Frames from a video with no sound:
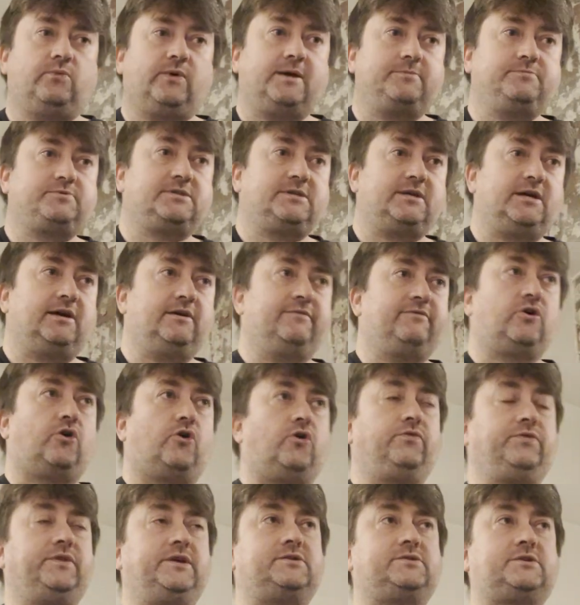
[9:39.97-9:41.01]
web server
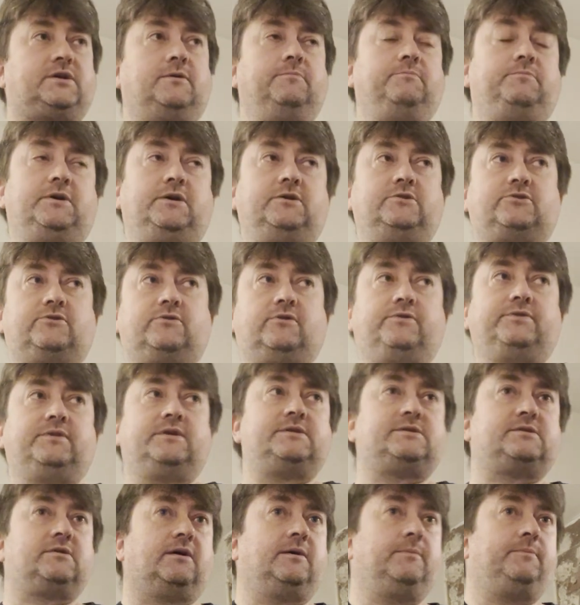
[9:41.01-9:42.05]
on this computer on
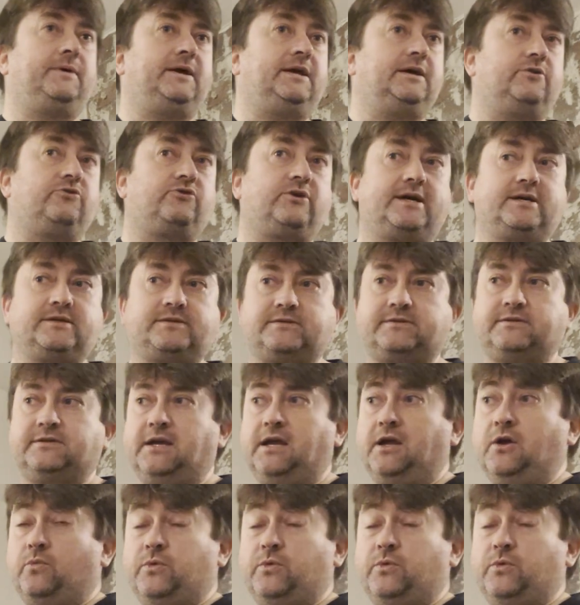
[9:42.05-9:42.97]
this IP address,